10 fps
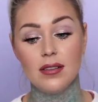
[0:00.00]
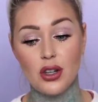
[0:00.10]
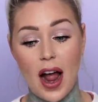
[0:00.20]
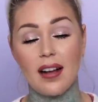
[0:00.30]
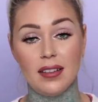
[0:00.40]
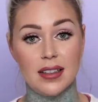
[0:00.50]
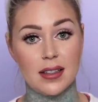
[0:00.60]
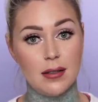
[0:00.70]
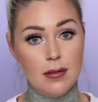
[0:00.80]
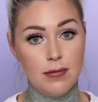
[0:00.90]

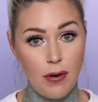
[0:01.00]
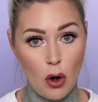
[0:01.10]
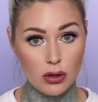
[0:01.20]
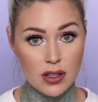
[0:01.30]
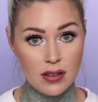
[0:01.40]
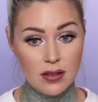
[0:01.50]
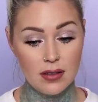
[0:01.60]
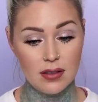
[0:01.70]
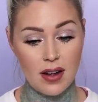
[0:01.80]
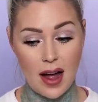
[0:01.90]
Jaclyn's fault.
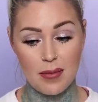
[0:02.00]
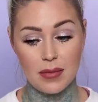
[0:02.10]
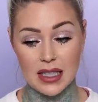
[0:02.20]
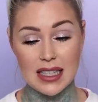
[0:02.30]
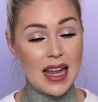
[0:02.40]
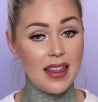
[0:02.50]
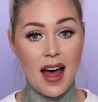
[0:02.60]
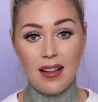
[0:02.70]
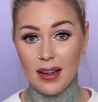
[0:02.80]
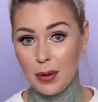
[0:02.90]
I'm gonna say
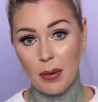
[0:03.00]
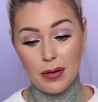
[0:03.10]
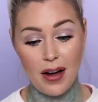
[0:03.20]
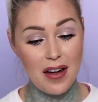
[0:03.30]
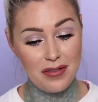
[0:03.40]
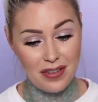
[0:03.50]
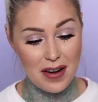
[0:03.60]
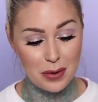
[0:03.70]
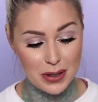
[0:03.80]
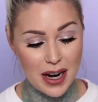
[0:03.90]
that like probably
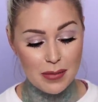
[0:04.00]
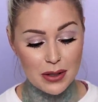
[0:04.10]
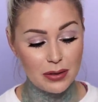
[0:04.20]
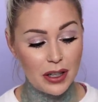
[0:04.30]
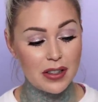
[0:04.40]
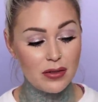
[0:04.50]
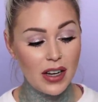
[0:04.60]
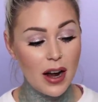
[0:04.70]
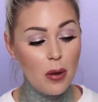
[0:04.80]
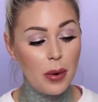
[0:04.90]
five more times throughout this
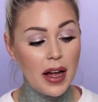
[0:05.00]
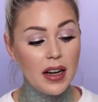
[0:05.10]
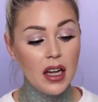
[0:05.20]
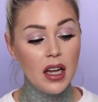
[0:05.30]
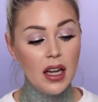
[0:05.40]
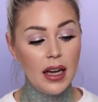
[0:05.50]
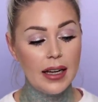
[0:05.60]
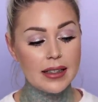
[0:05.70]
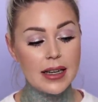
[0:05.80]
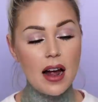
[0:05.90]
video, but
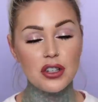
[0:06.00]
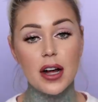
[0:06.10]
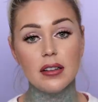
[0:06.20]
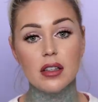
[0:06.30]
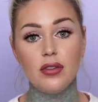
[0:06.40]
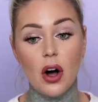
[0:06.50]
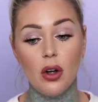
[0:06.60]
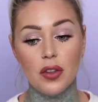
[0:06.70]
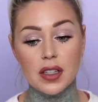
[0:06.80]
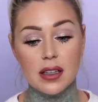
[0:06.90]
it's not Jaclyn's
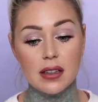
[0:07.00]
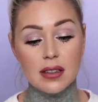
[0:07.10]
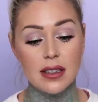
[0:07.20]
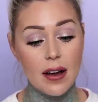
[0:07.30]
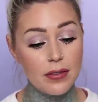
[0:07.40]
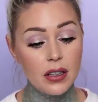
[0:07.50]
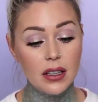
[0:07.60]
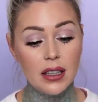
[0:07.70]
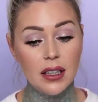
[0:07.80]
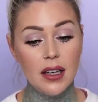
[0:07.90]
fault. This is
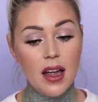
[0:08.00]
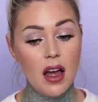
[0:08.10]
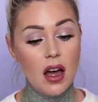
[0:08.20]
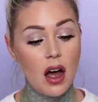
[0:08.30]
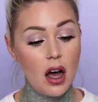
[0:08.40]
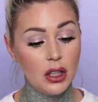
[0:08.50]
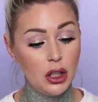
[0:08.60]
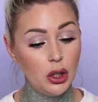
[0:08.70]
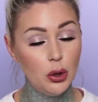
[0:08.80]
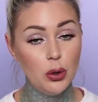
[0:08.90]
definitely a
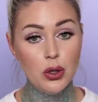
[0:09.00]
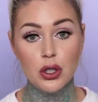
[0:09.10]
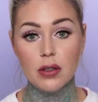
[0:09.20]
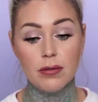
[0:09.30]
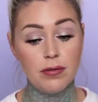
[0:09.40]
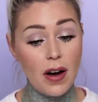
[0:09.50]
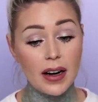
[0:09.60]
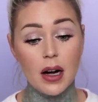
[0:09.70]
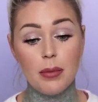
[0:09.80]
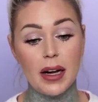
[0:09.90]
huge
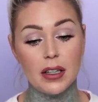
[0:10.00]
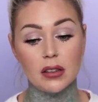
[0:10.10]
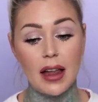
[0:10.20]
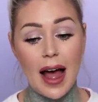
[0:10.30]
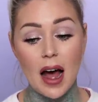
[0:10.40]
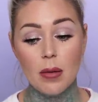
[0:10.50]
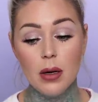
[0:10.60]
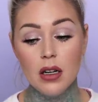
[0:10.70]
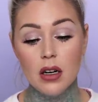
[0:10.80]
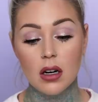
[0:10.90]
fuck up by her
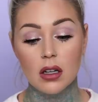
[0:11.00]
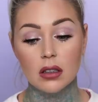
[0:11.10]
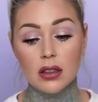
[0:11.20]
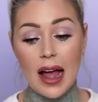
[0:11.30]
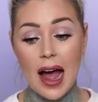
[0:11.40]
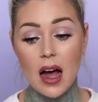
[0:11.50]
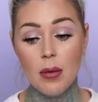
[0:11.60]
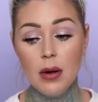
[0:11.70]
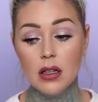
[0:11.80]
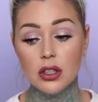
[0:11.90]
lab. Her
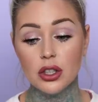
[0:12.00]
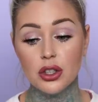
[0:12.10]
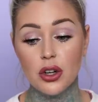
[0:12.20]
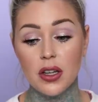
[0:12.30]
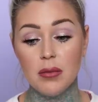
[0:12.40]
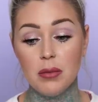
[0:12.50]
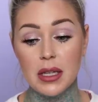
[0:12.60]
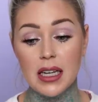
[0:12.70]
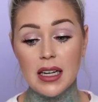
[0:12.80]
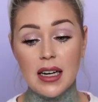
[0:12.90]
lab should
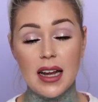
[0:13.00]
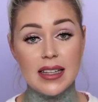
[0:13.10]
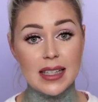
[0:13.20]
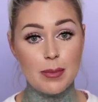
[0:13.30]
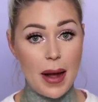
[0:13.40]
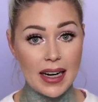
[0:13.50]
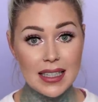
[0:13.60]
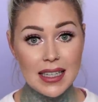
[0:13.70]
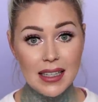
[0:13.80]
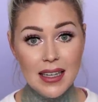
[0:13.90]
be
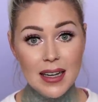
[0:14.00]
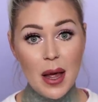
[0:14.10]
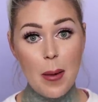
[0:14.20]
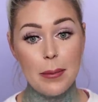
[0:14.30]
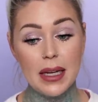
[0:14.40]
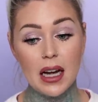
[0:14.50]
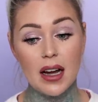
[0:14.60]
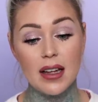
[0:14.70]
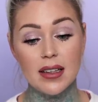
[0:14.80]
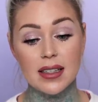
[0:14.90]
inspected
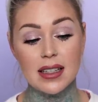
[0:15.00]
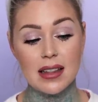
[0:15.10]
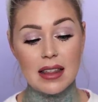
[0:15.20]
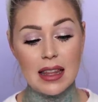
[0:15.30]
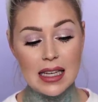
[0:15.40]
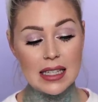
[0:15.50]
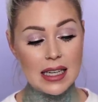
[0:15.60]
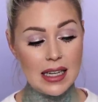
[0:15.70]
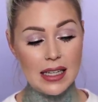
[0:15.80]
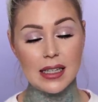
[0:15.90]
because
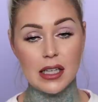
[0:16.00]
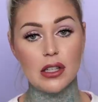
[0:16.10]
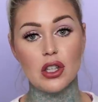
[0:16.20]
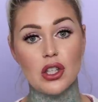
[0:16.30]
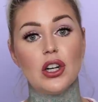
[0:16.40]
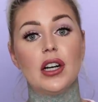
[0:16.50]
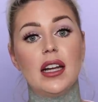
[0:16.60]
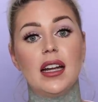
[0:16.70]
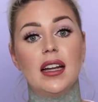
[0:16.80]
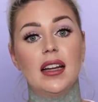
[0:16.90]
this is
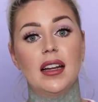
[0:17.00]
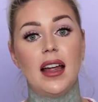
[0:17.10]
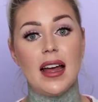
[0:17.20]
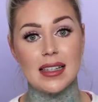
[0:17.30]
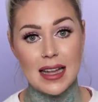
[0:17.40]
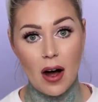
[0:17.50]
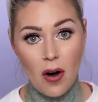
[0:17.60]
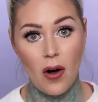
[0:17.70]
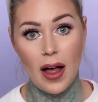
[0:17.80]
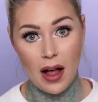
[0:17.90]
concerning as
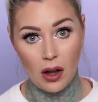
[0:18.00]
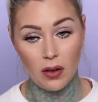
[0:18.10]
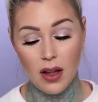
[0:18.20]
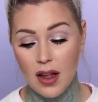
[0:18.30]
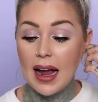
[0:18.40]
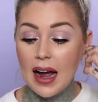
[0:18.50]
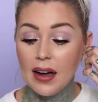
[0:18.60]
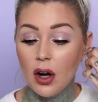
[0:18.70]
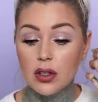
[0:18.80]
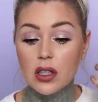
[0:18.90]
all hell.
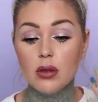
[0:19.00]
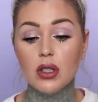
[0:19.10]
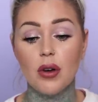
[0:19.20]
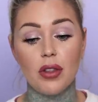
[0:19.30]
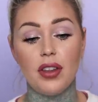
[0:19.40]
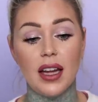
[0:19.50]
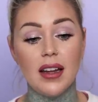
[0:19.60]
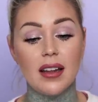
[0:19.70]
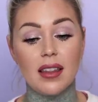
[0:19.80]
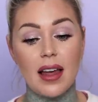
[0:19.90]
I also don't
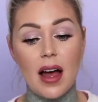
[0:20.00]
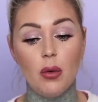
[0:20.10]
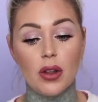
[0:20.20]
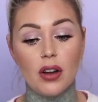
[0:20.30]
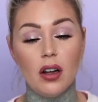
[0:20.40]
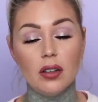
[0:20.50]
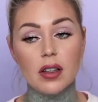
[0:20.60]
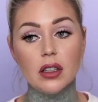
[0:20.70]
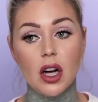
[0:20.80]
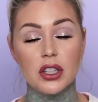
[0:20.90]
think that with all of
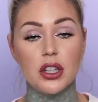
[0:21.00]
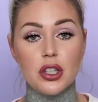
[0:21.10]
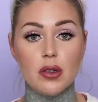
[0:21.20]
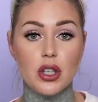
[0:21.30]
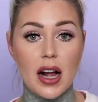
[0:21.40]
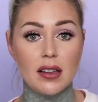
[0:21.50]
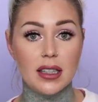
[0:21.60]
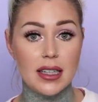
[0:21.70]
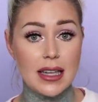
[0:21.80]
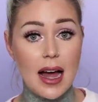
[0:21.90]
the launch issues
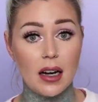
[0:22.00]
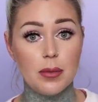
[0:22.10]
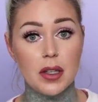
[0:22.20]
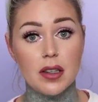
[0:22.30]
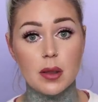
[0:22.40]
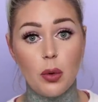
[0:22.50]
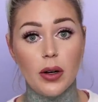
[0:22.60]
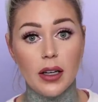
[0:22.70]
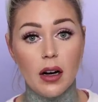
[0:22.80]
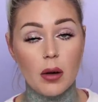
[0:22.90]
Jaclyn has had up to this
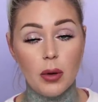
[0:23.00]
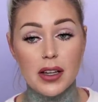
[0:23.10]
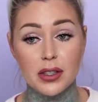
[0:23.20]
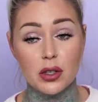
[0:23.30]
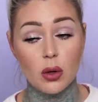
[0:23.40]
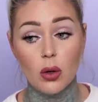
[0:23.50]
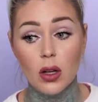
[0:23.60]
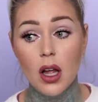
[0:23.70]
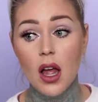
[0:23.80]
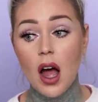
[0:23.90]
point, God bless her soul,